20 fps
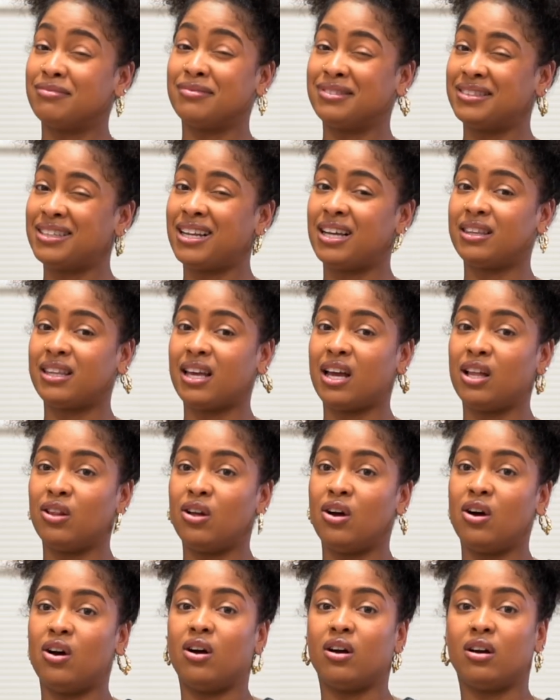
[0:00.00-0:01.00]
Not that
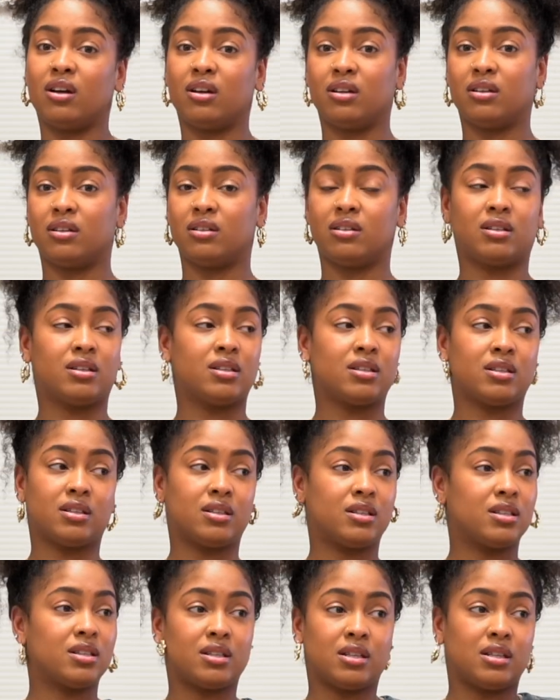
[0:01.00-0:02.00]
long.
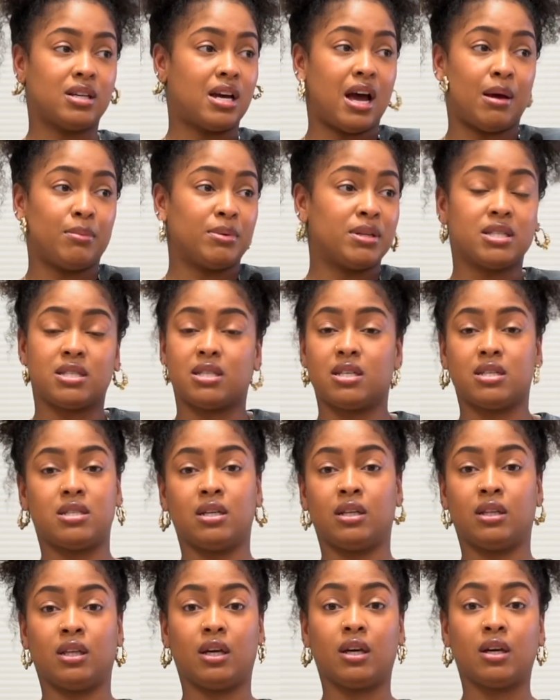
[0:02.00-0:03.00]
I'm
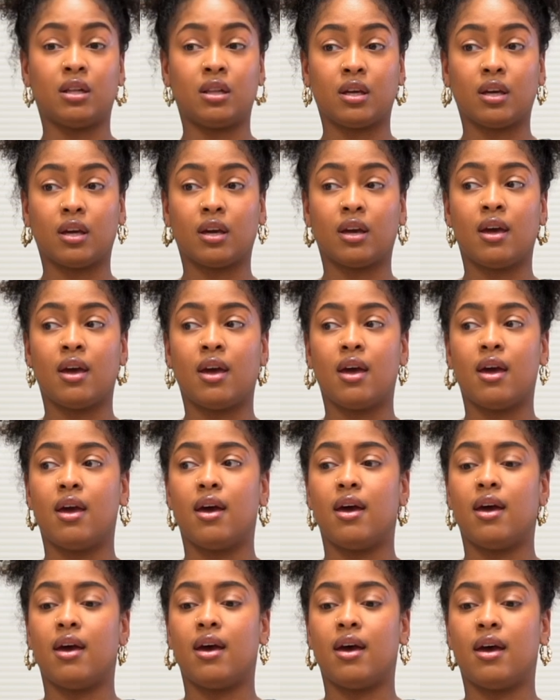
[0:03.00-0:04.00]
consistently healing.
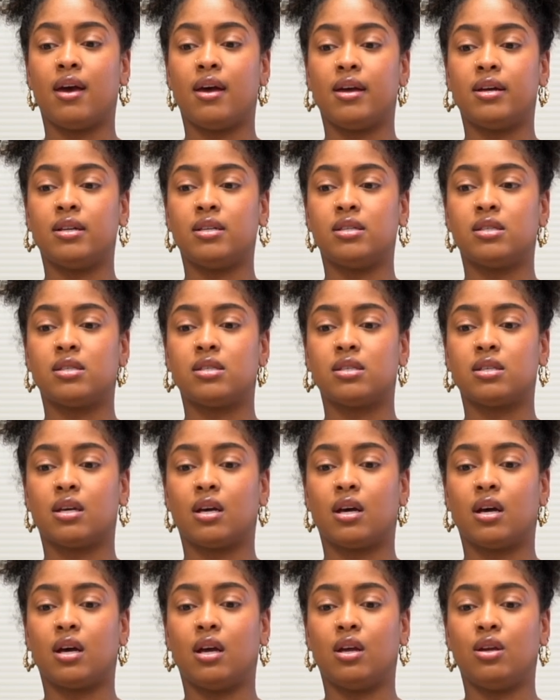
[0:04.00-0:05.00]
And,
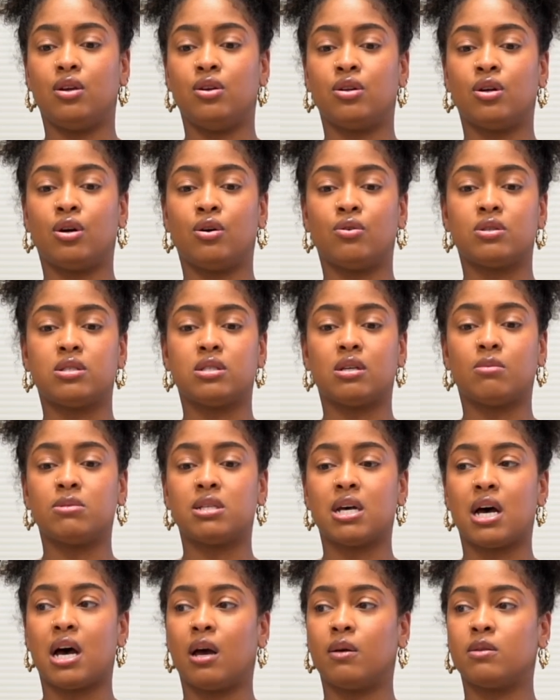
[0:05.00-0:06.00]
you know,
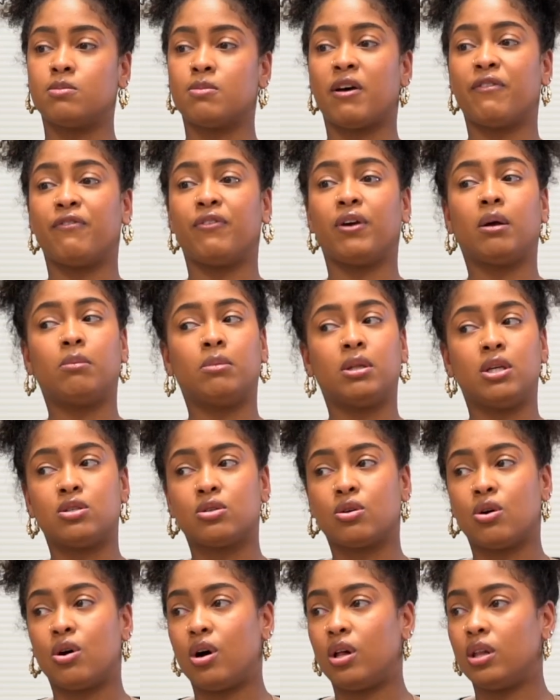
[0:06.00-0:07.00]
sometimes my family's
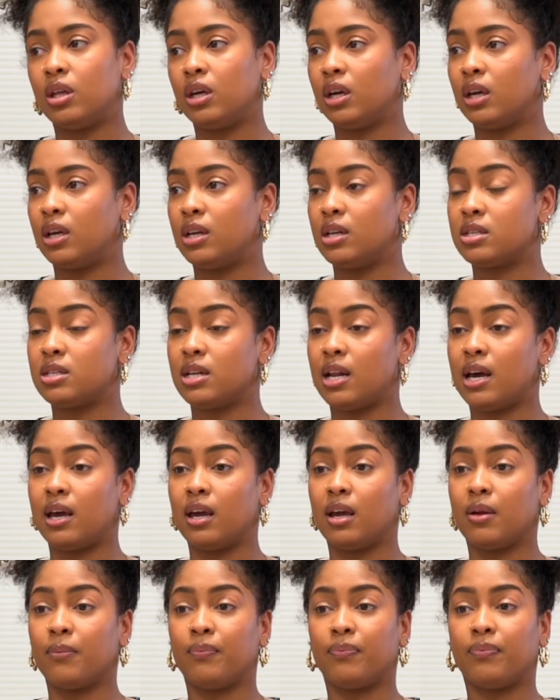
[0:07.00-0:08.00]
calling and it's
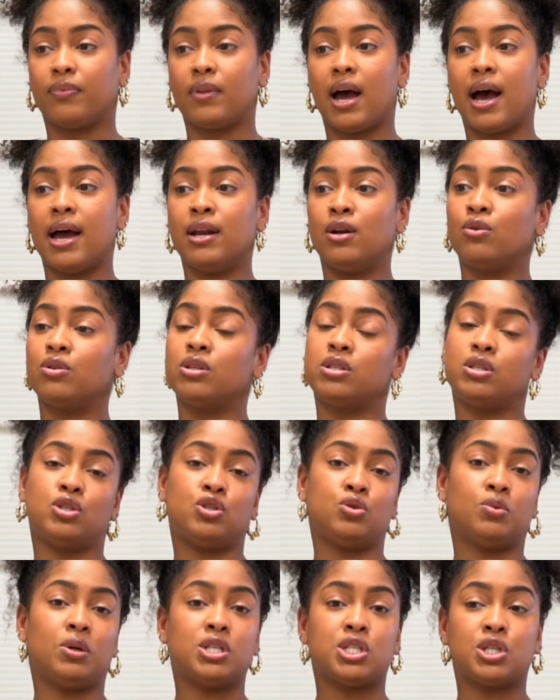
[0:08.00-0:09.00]
like, I know the
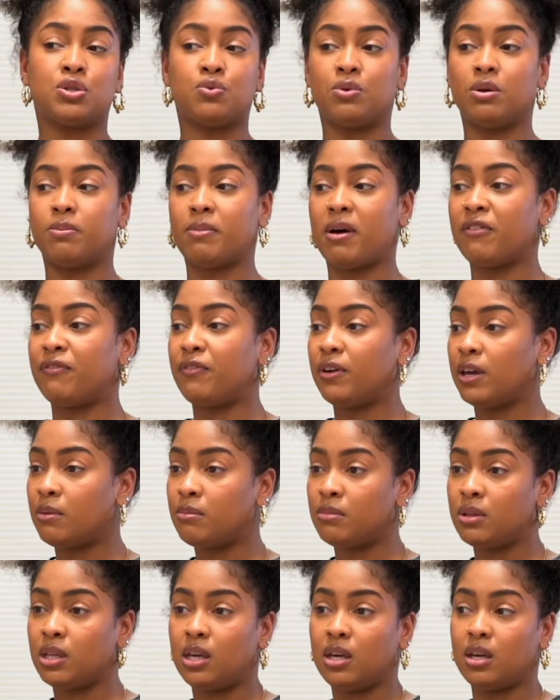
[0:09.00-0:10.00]
situation with my
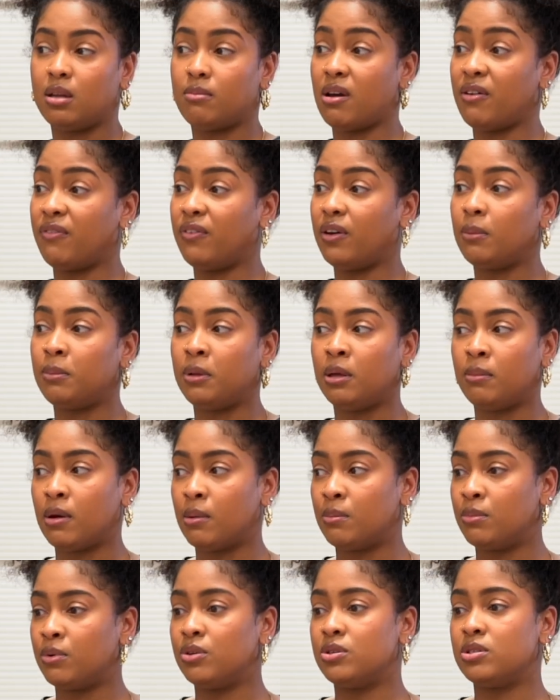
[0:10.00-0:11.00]
family and my family
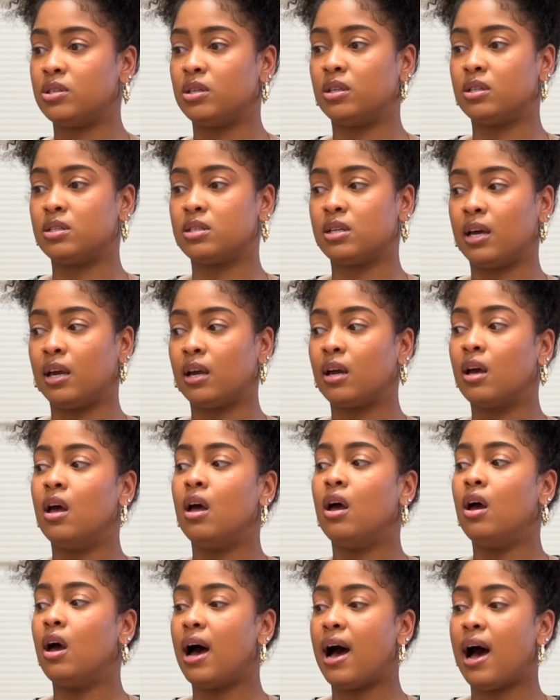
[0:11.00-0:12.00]
members, and it's like,
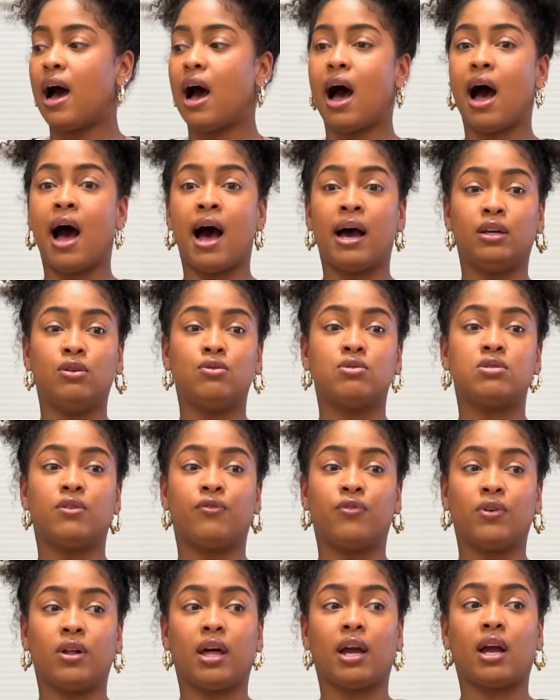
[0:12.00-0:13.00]
I used to
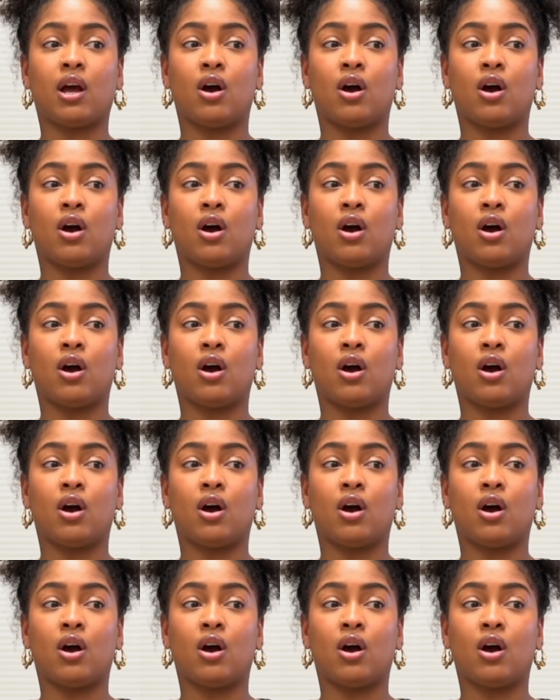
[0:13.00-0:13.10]
feel like